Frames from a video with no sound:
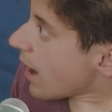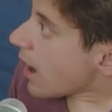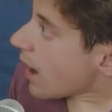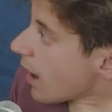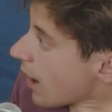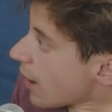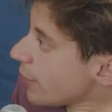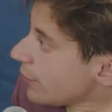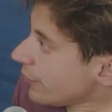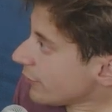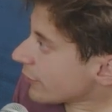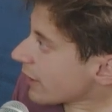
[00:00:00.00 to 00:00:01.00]

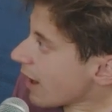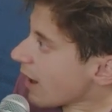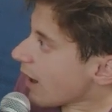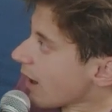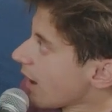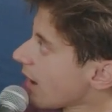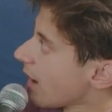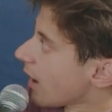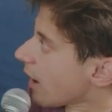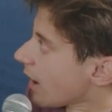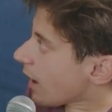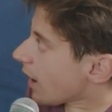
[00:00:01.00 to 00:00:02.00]

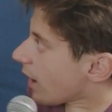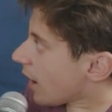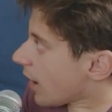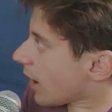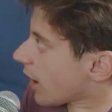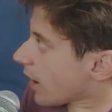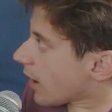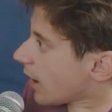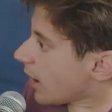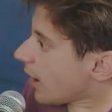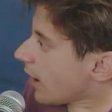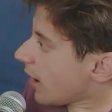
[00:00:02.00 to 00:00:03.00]

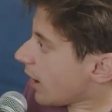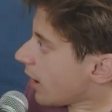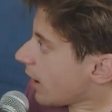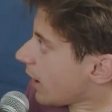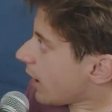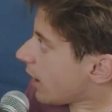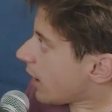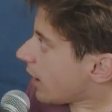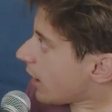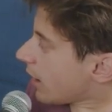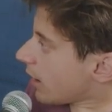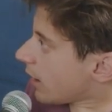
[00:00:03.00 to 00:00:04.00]

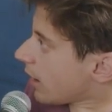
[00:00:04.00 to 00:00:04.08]
(silent)